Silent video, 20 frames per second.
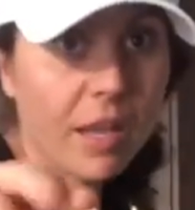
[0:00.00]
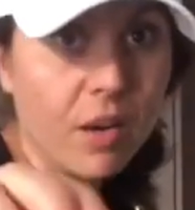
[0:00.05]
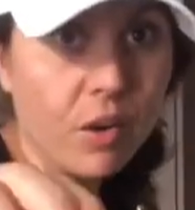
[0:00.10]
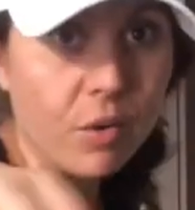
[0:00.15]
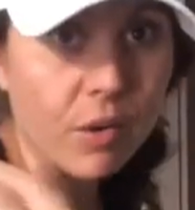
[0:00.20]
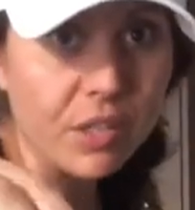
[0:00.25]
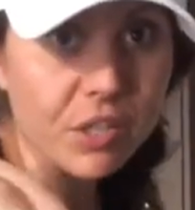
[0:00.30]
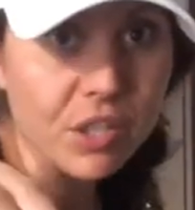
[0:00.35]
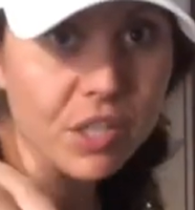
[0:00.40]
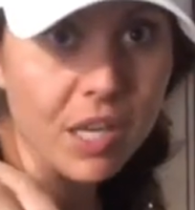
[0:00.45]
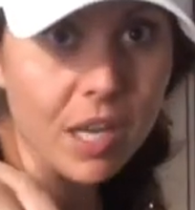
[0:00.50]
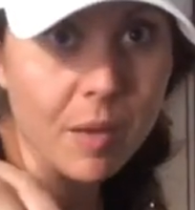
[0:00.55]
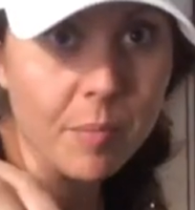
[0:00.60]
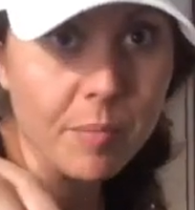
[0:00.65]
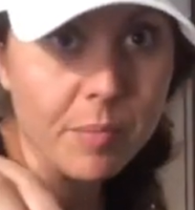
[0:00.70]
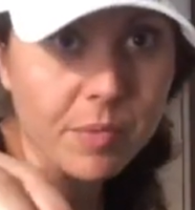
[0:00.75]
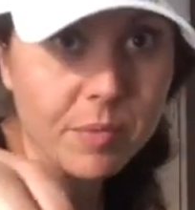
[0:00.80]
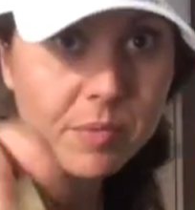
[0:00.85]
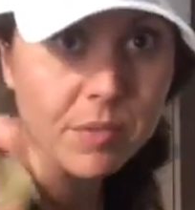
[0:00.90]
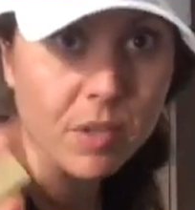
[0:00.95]
crush it
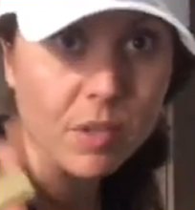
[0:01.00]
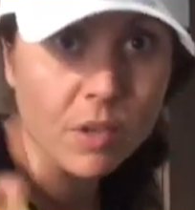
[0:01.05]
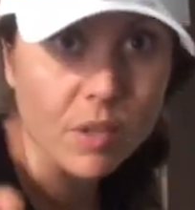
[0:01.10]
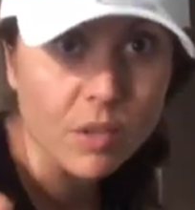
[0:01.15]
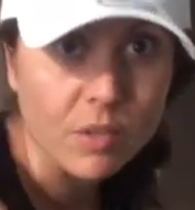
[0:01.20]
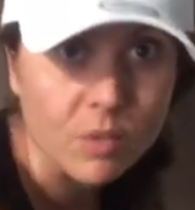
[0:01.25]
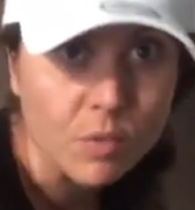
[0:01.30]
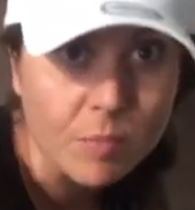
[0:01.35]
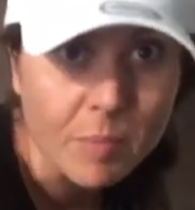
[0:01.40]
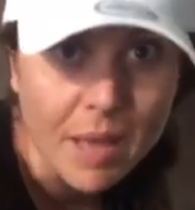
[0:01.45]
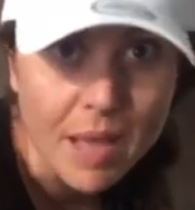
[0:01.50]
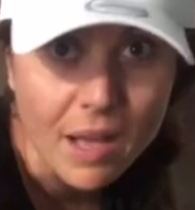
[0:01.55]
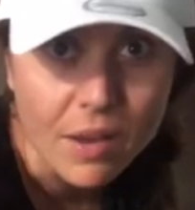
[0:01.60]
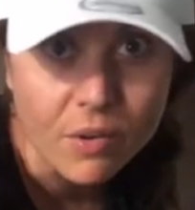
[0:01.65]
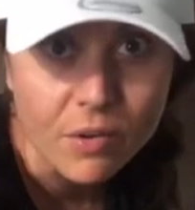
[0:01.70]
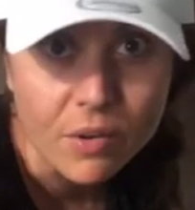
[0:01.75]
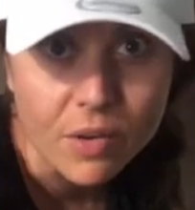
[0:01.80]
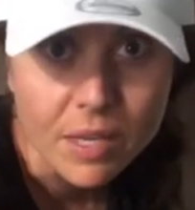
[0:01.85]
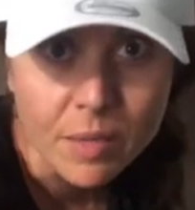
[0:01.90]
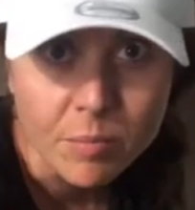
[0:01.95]
up so it goes all
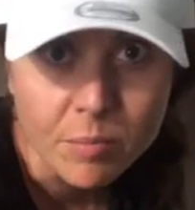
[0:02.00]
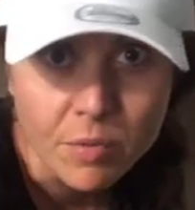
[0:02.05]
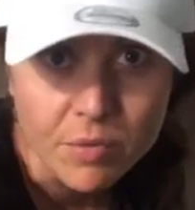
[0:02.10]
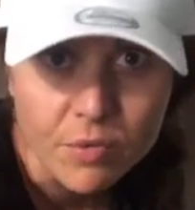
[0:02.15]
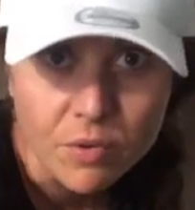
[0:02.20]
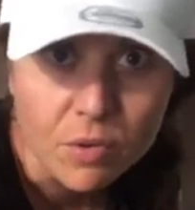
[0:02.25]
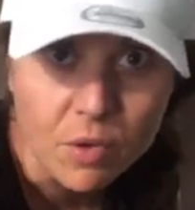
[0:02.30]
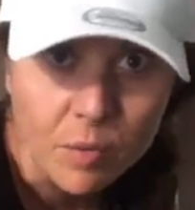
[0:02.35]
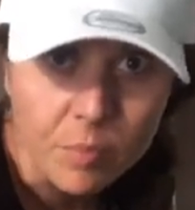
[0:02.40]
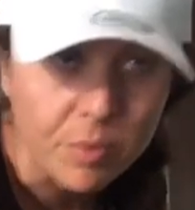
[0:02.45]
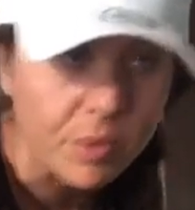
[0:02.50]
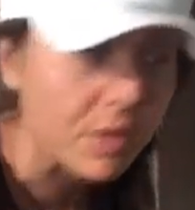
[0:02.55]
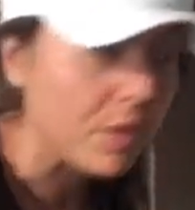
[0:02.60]
powdery before I put it in the